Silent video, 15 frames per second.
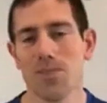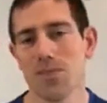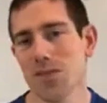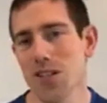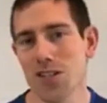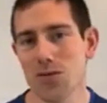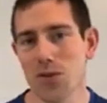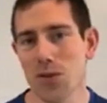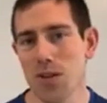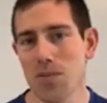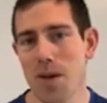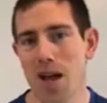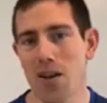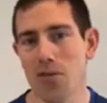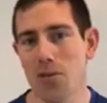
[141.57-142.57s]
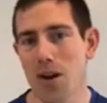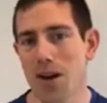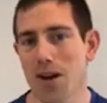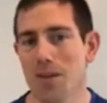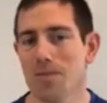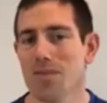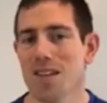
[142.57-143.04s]
Doesn't really matter
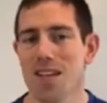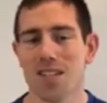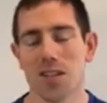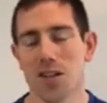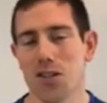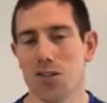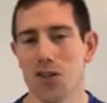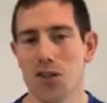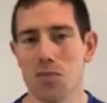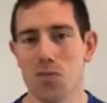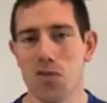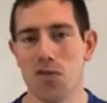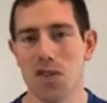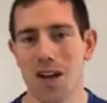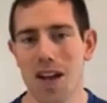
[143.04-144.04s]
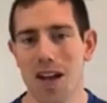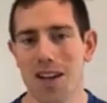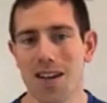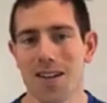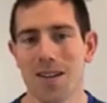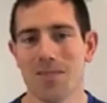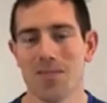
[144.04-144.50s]
where, as long as you can move your
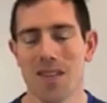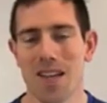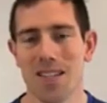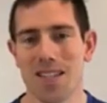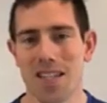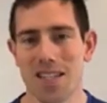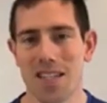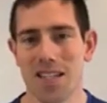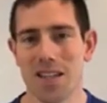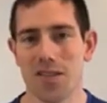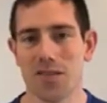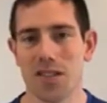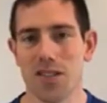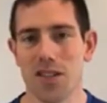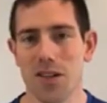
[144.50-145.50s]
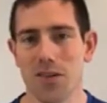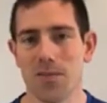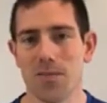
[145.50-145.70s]
head, it's easy enough to do.